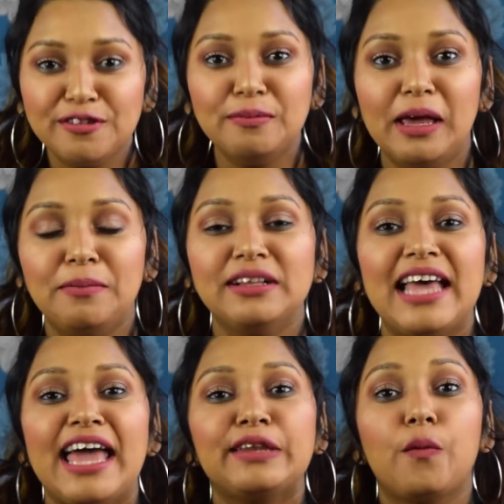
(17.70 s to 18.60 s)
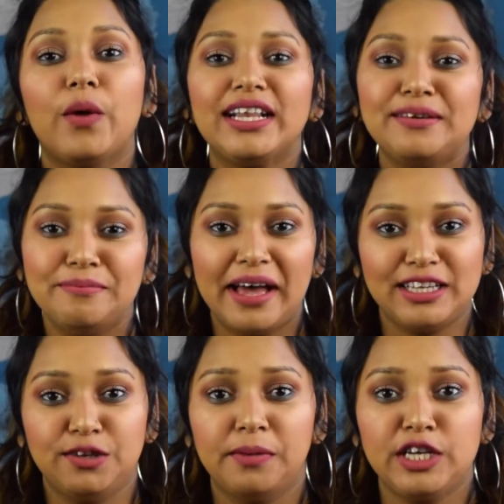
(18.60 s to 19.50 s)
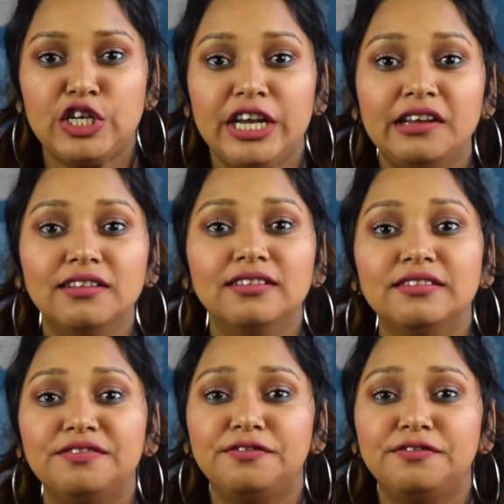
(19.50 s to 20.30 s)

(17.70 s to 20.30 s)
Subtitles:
people, and welcome back to my channel.